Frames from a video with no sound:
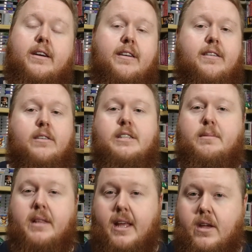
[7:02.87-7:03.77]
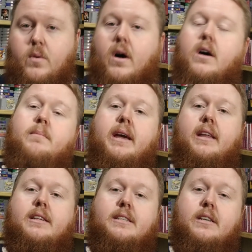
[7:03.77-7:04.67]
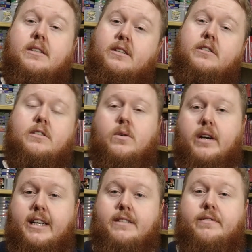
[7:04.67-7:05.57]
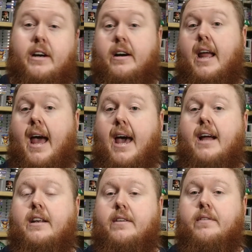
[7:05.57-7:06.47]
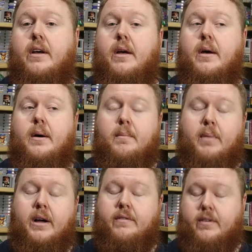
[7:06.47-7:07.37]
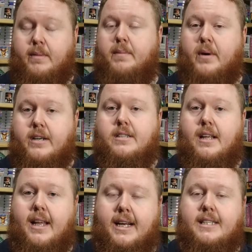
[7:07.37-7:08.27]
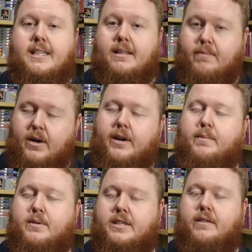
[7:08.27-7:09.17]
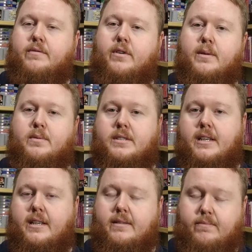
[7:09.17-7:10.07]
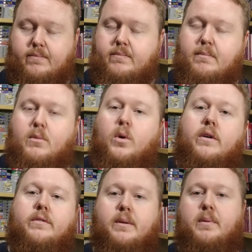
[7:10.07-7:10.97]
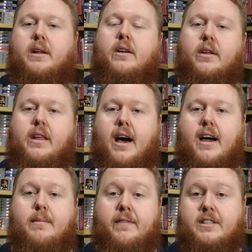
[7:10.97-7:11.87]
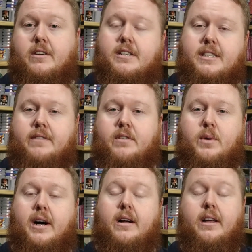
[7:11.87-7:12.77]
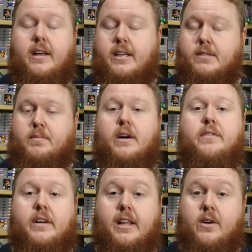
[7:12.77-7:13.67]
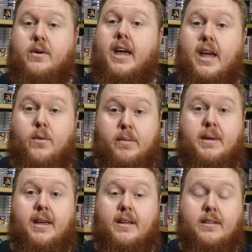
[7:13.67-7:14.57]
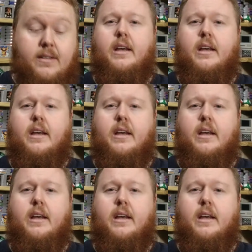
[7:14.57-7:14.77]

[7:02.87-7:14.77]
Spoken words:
It just shows eBay that you are making the sales and your store is very active. But for me personally, like I said, 30%, 40%, and more, depending on the item, if it's going to sit for a while, it's perfectly okay with me.